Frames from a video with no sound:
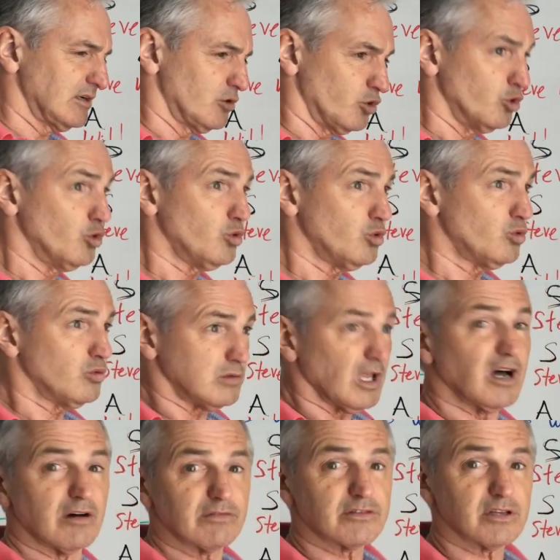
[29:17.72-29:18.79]
Who
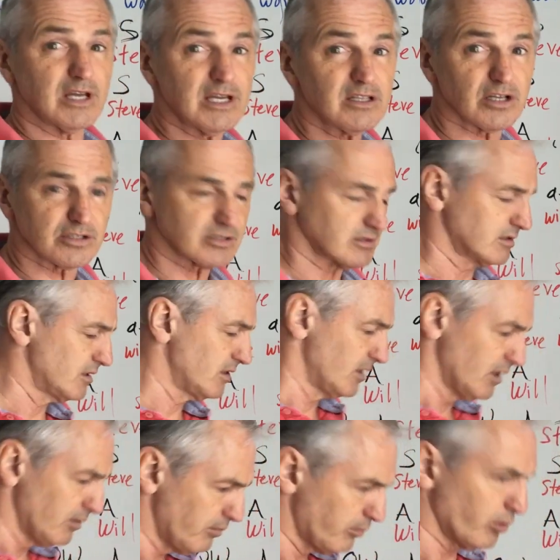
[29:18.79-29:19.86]
loved English?
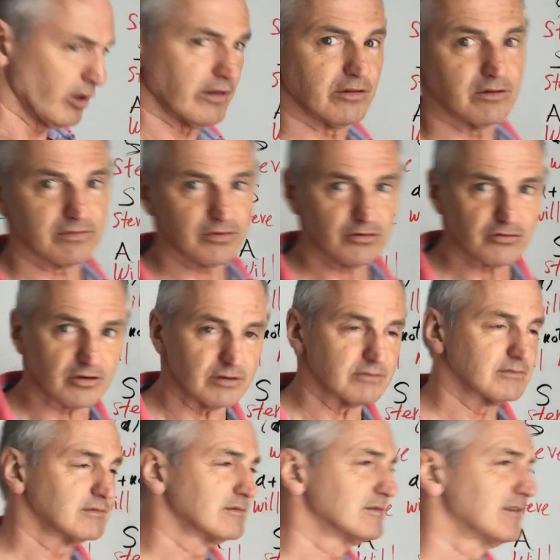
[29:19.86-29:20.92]
Put it in the future.
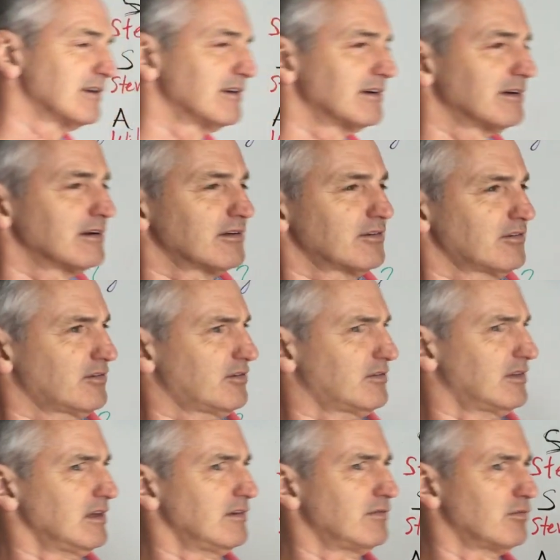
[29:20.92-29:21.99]

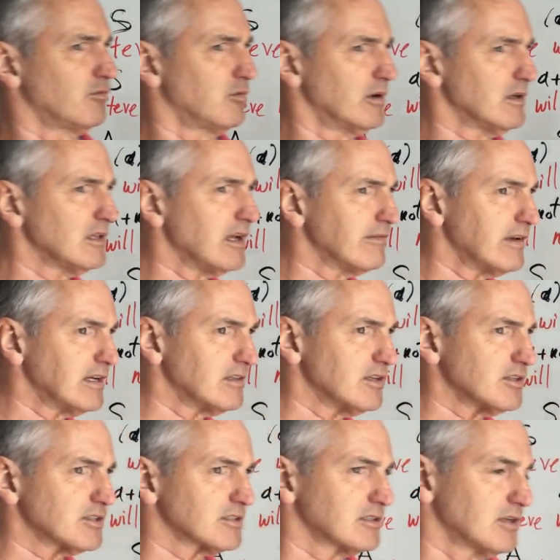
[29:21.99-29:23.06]
Steve will love
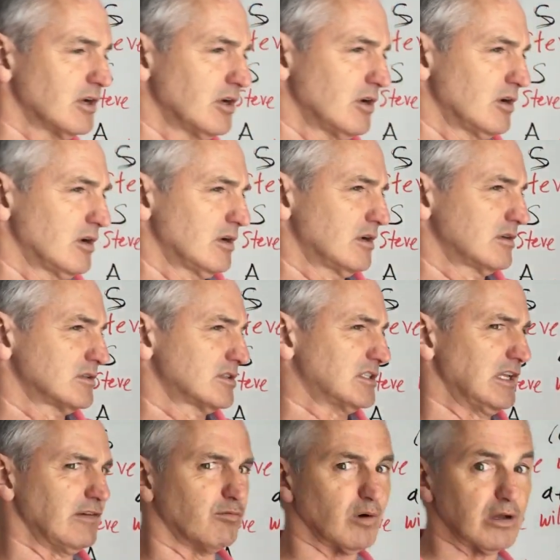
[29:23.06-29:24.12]
English.
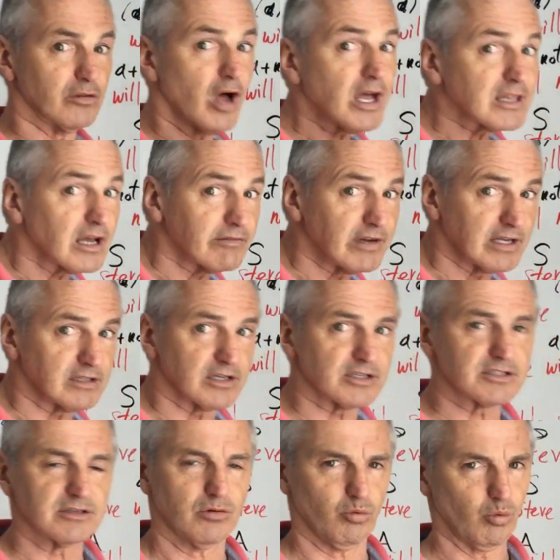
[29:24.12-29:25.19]
Steve will not love
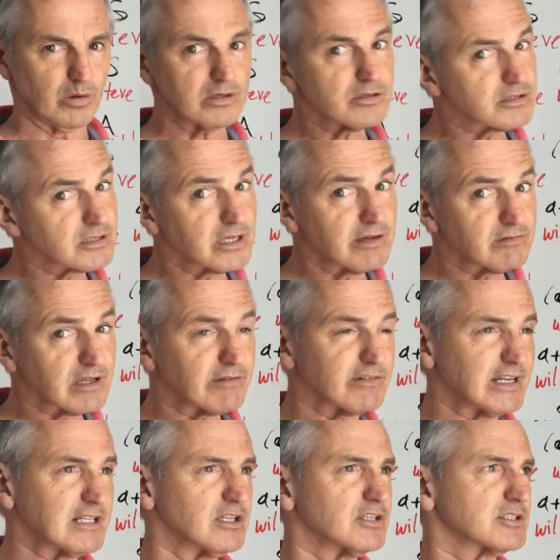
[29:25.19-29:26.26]
English. Will Steve love
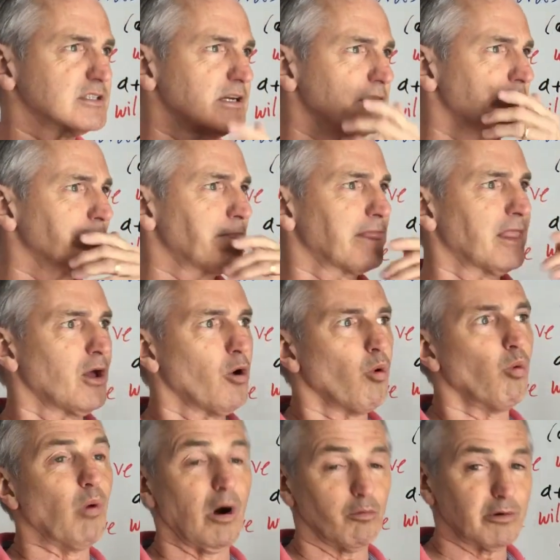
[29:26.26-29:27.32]
English?
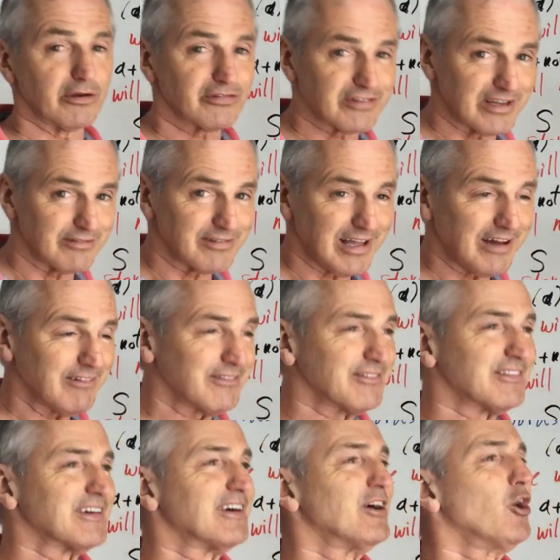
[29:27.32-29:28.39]
What will Steve love?
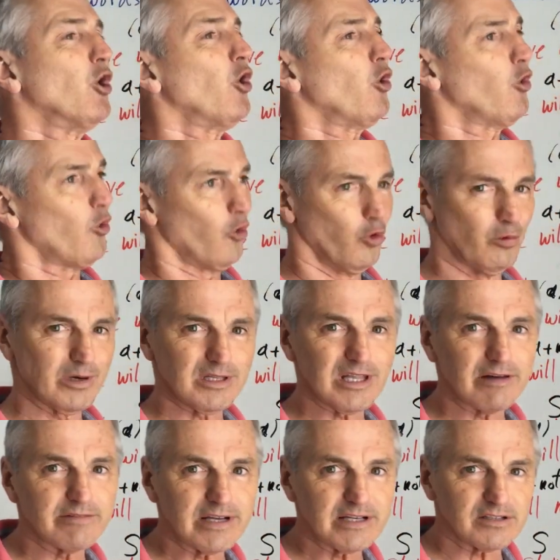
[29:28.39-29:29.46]
Who will
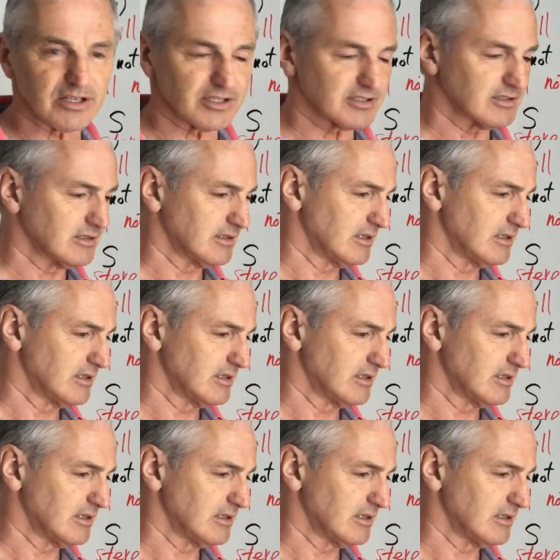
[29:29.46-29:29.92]
love English?